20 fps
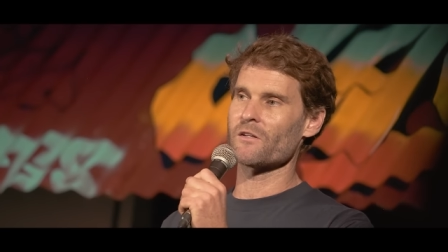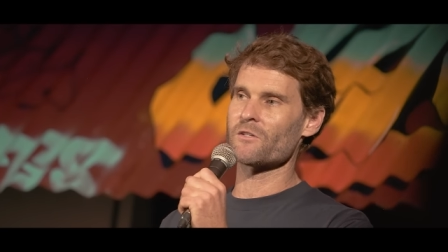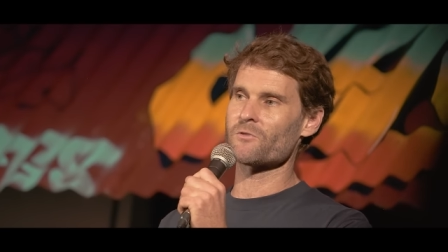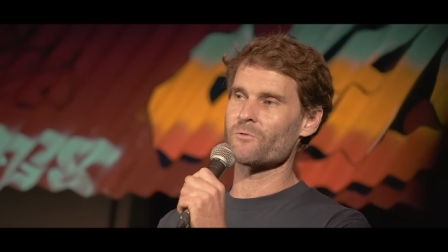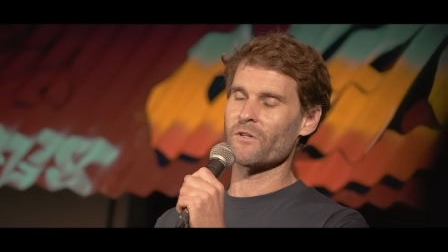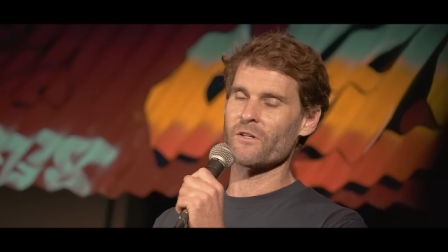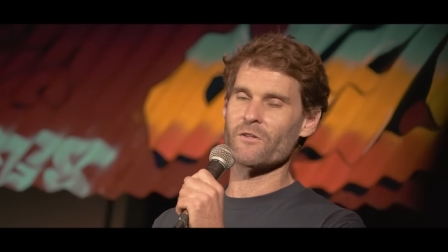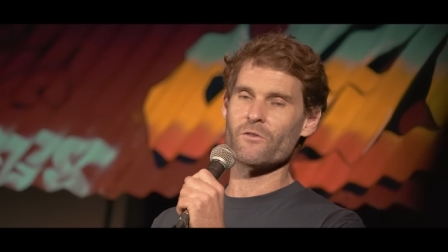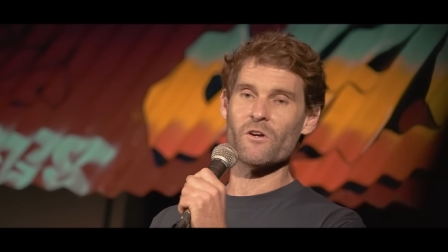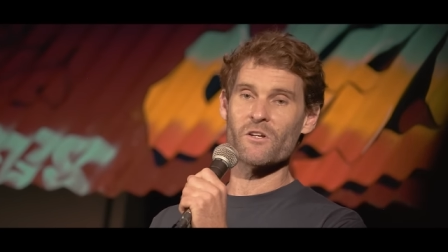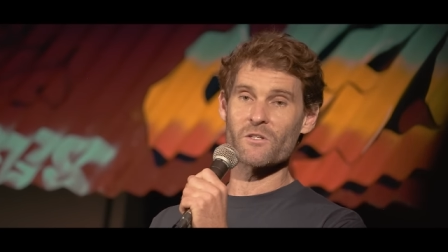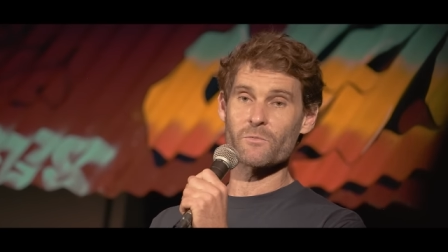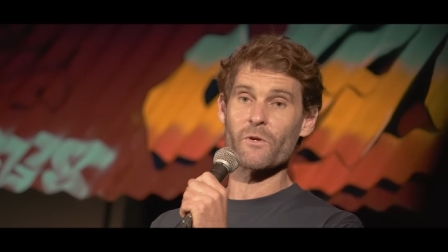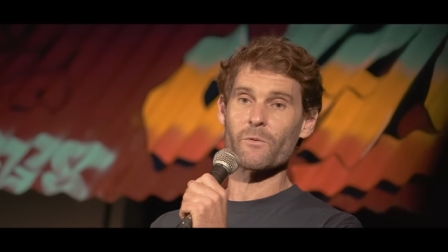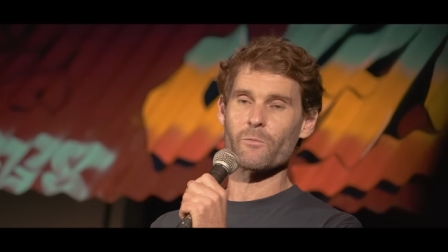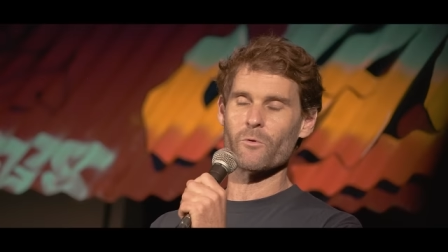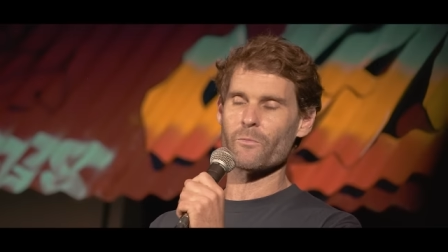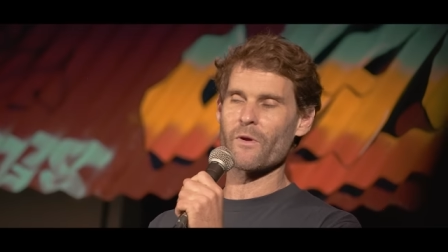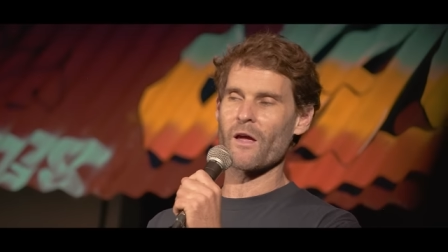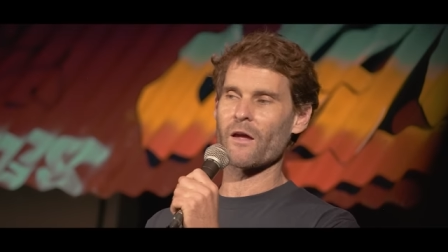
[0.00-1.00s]
It's really nice
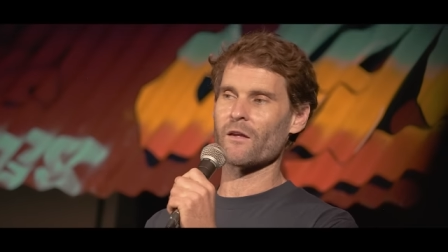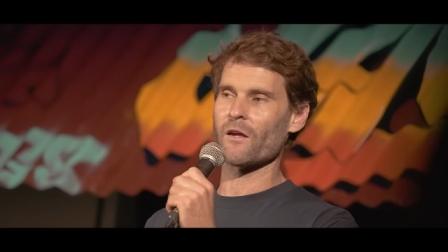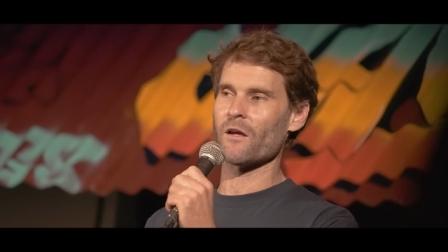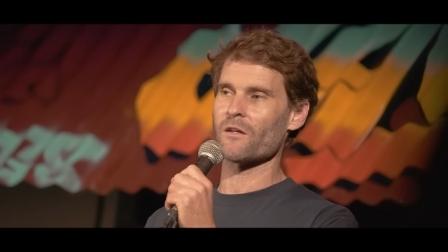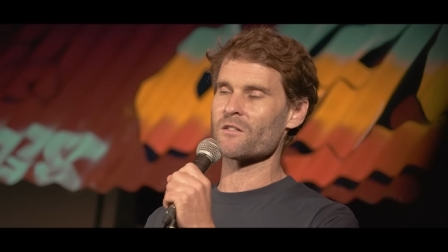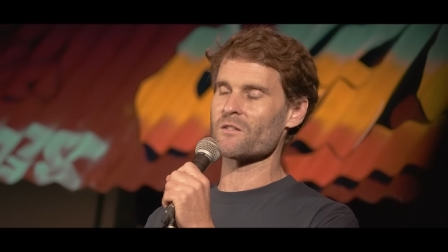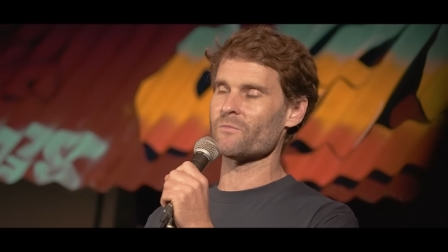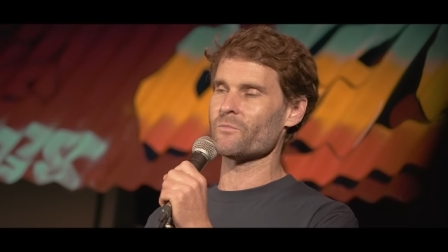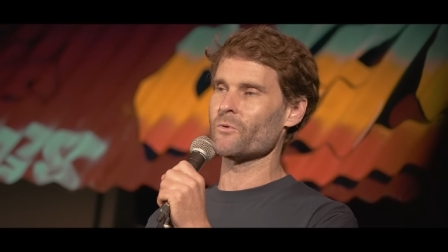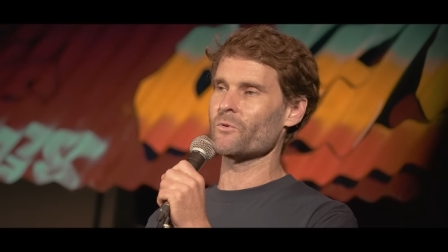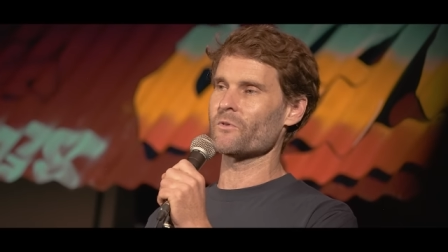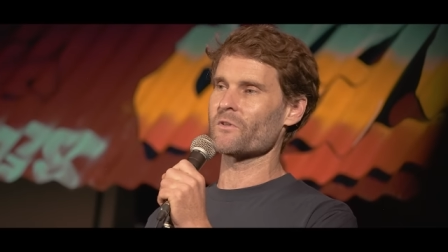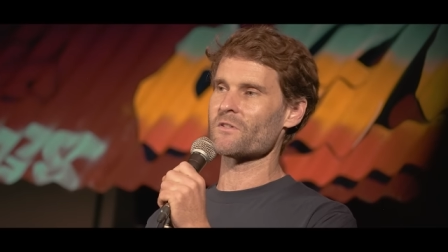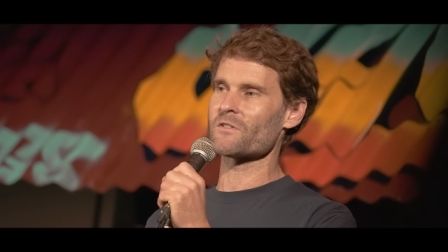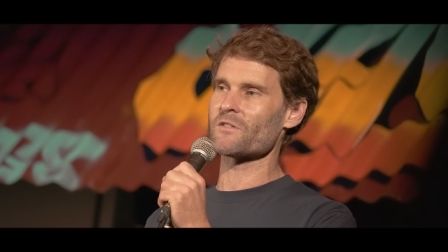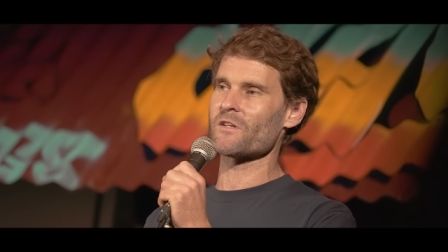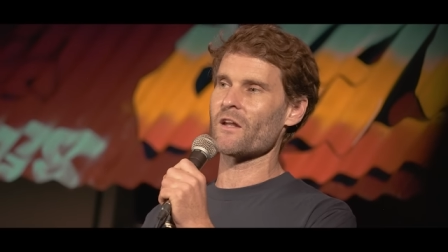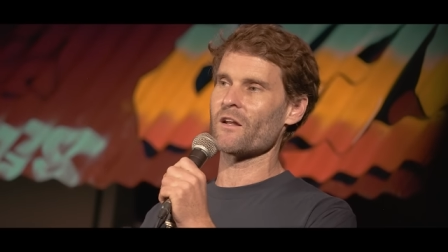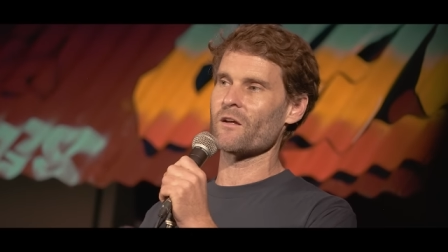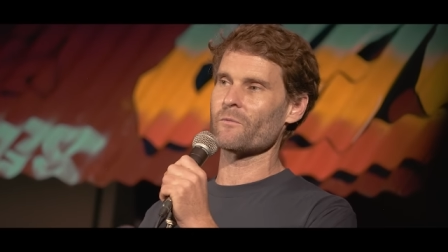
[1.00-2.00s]
people back out supporting
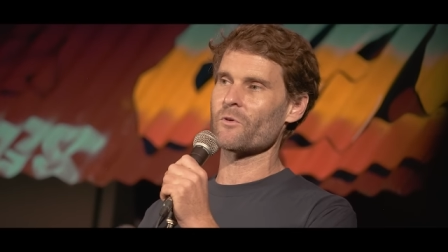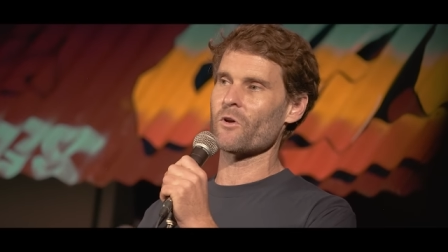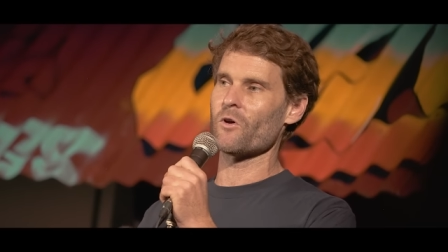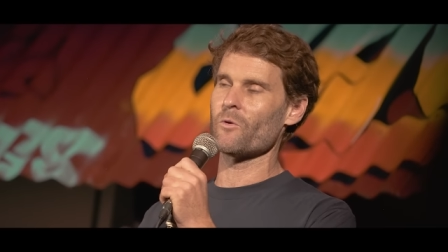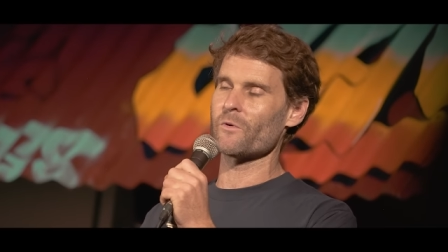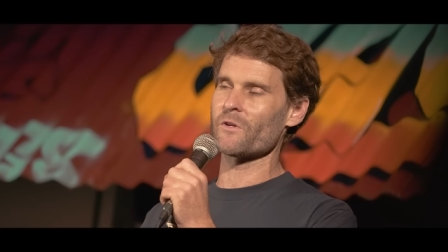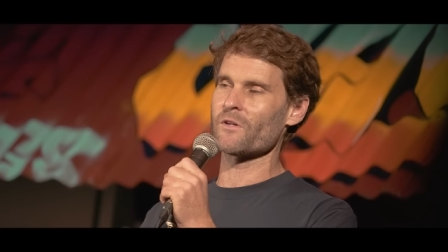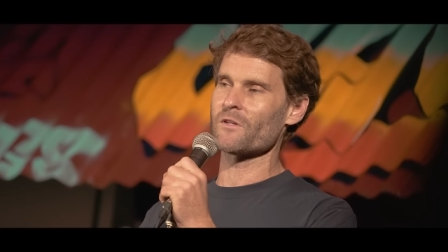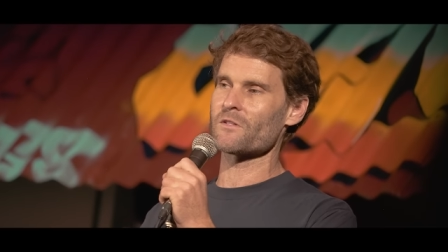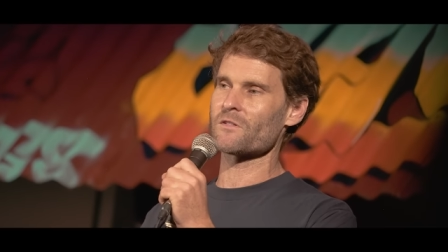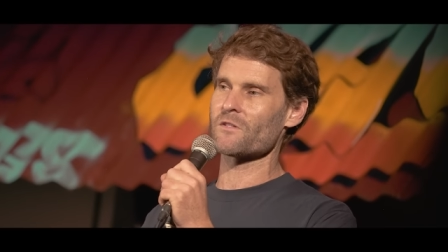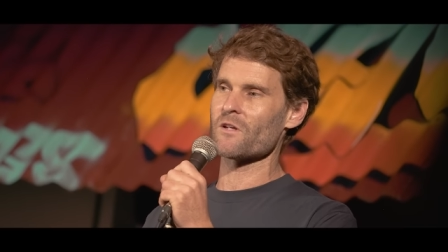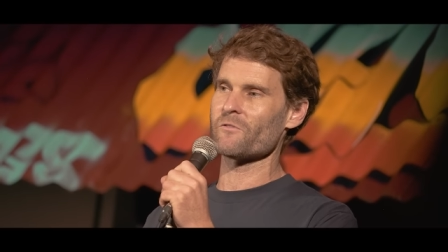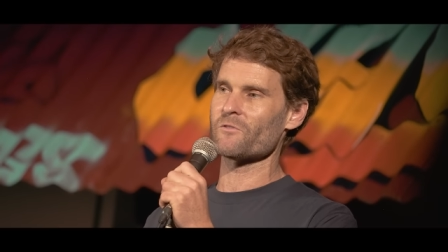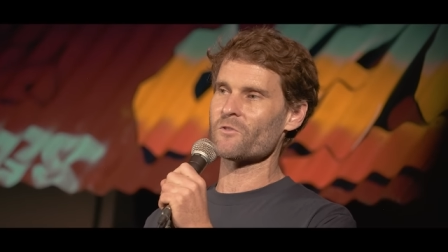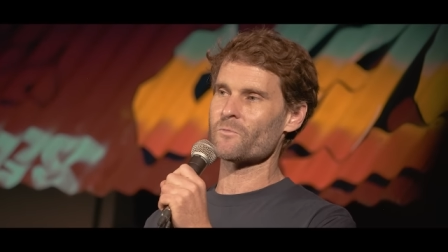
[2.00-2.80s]
stand-up comedy and stuff.